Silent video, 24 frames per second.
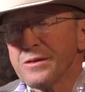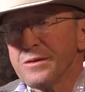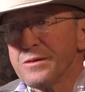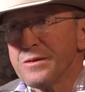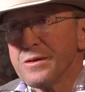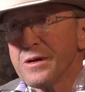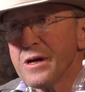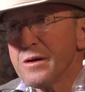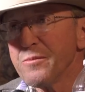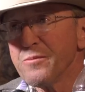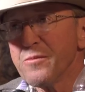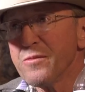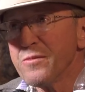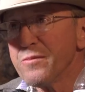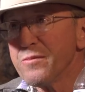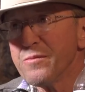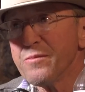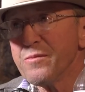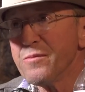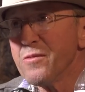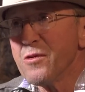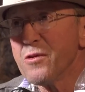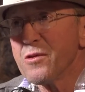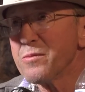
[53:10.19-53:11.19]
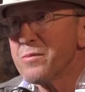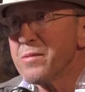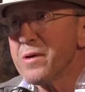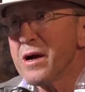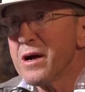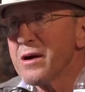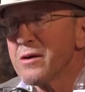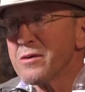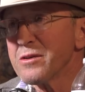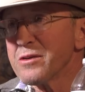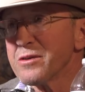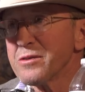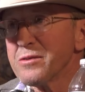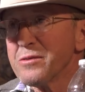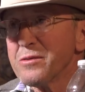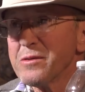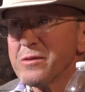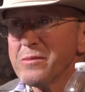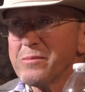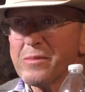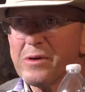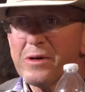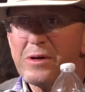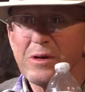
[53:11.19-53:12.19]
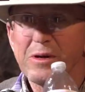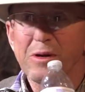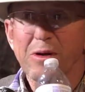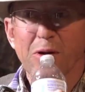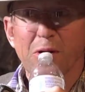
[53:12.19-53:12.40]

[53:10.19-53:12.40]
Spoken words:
So I'm more power to them.